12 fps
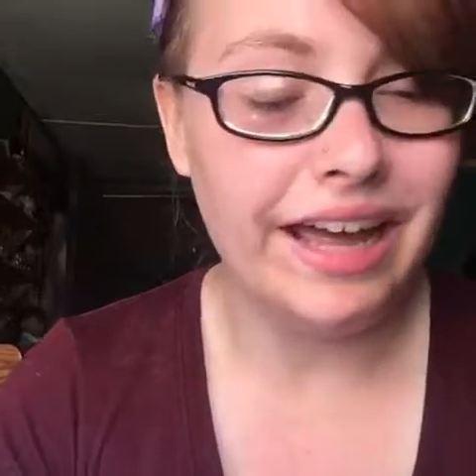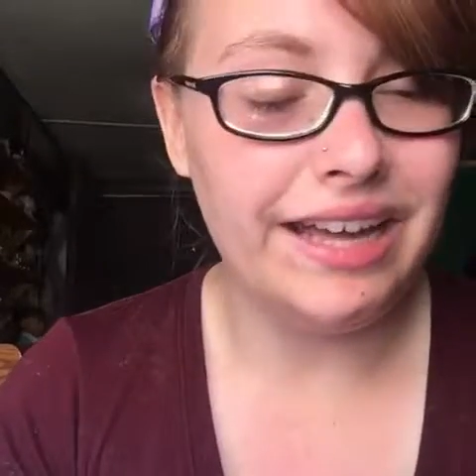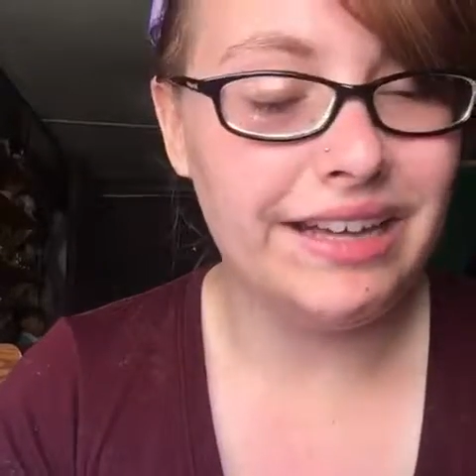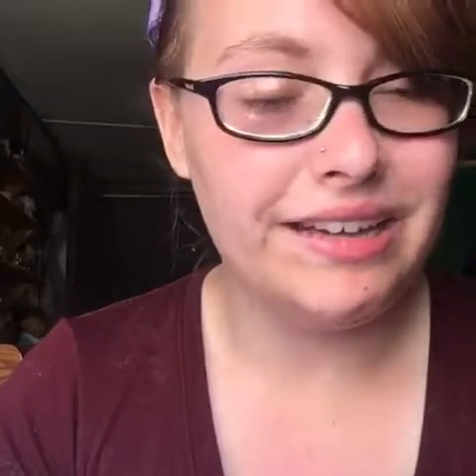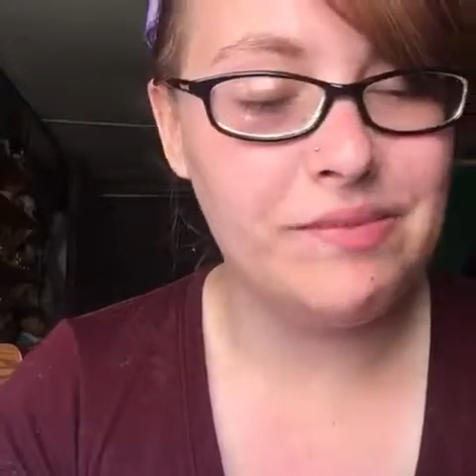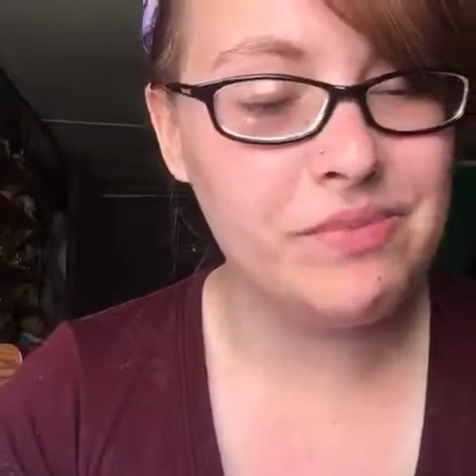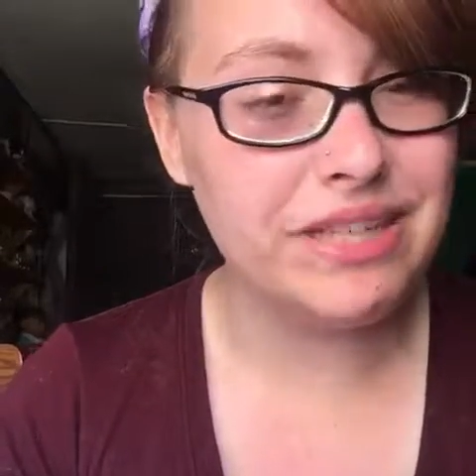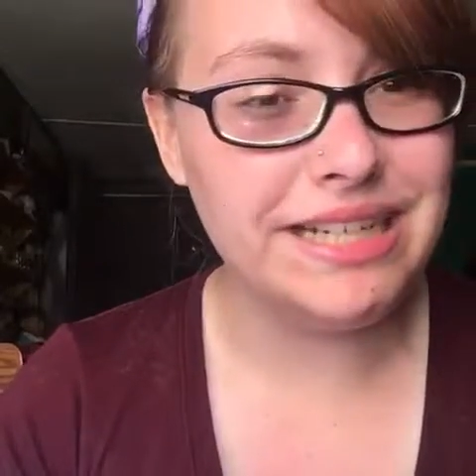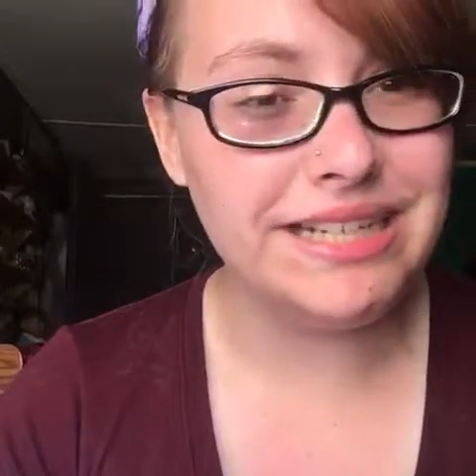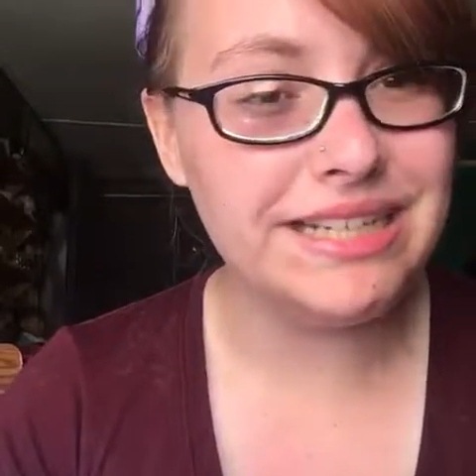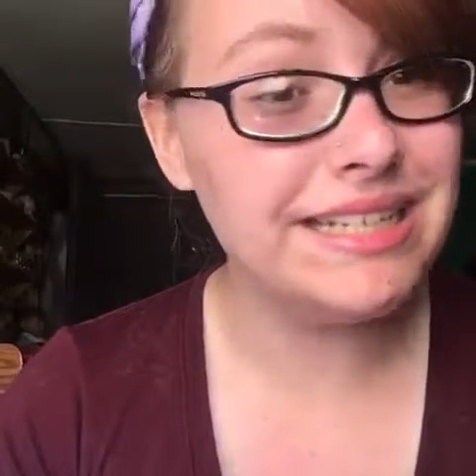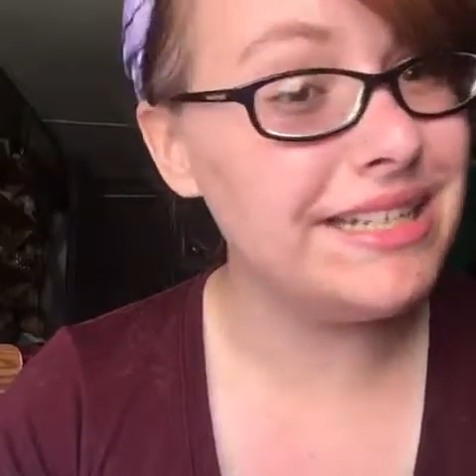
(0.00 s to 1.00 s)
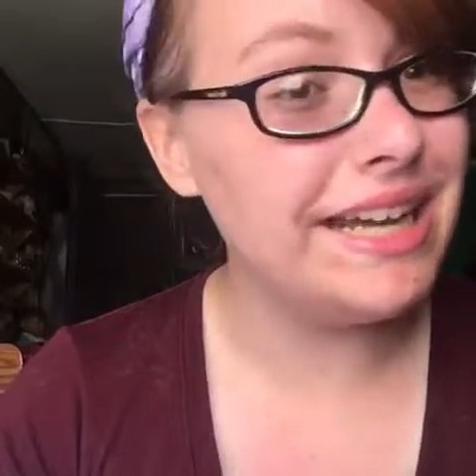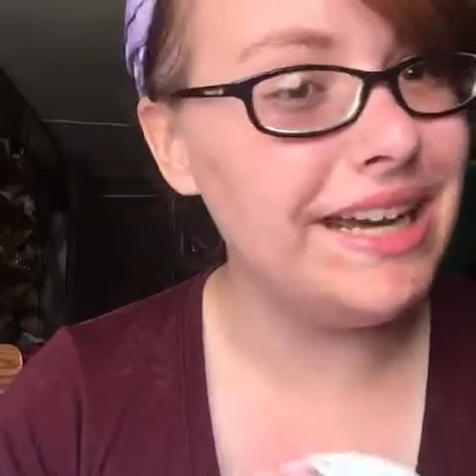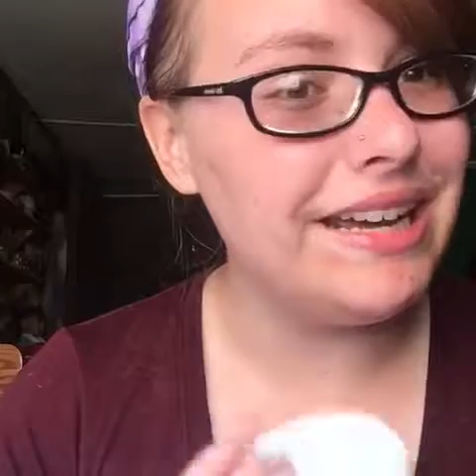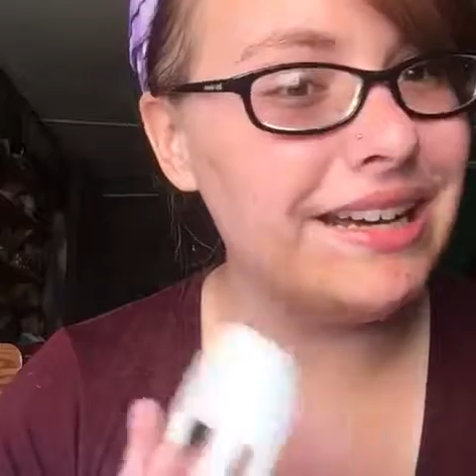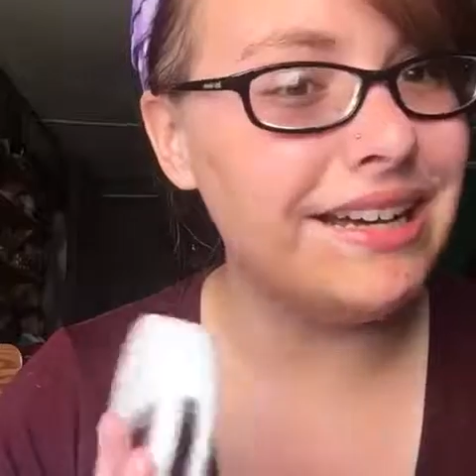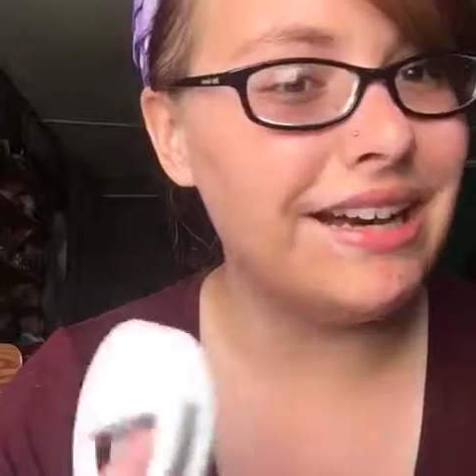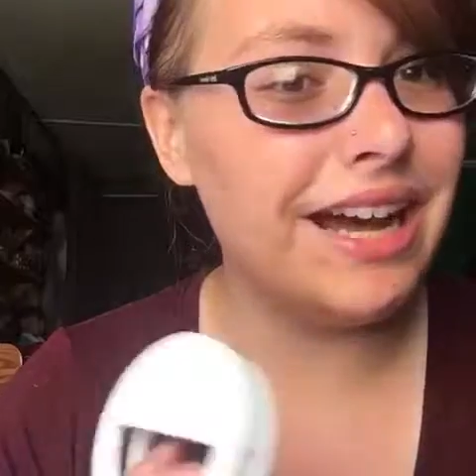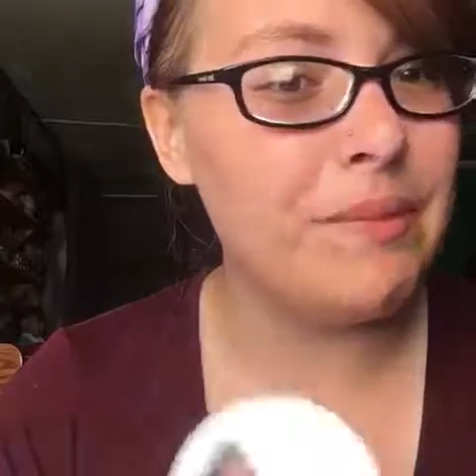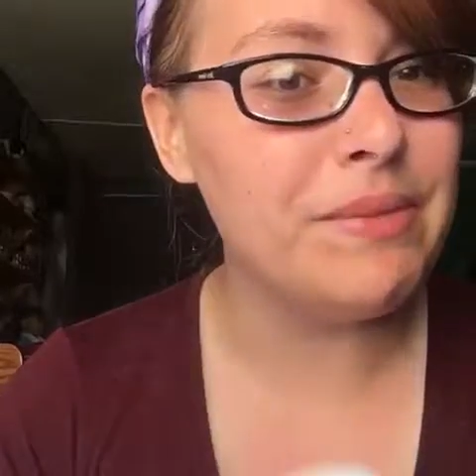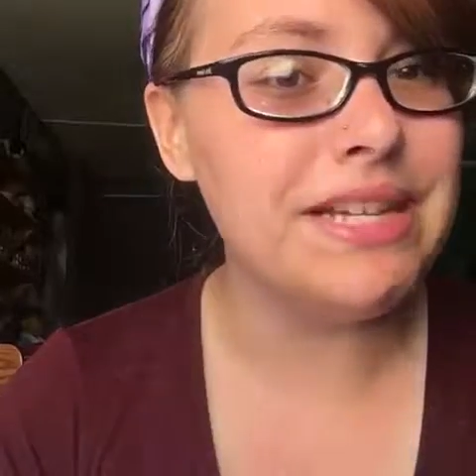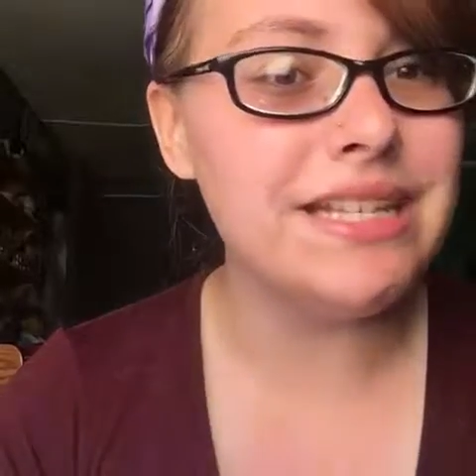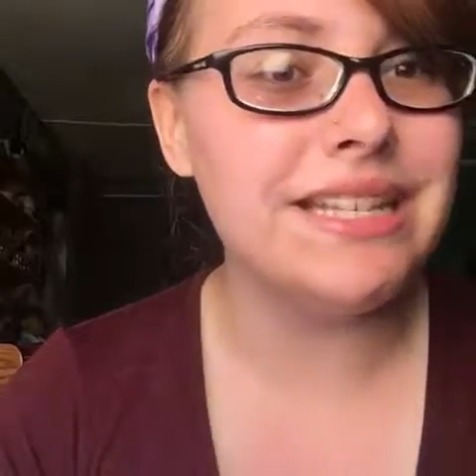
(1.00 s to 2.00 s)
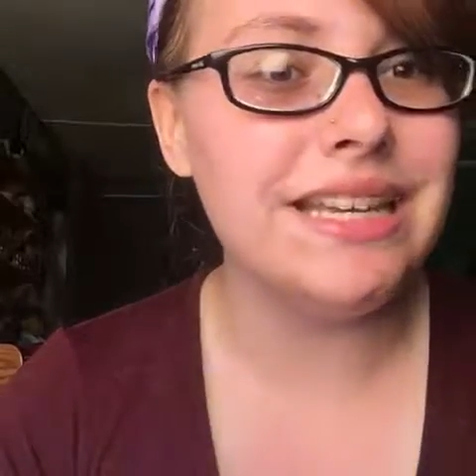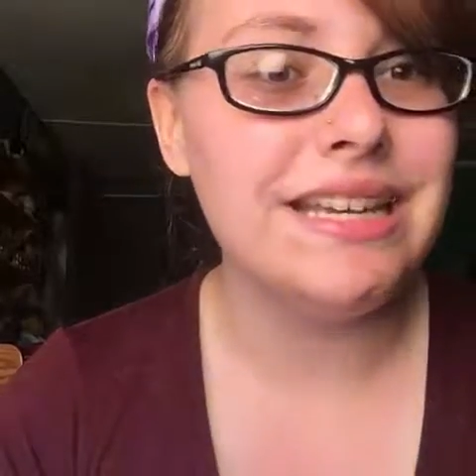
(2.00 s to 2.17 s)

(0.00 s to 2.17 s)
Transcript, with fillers: and please like, comment,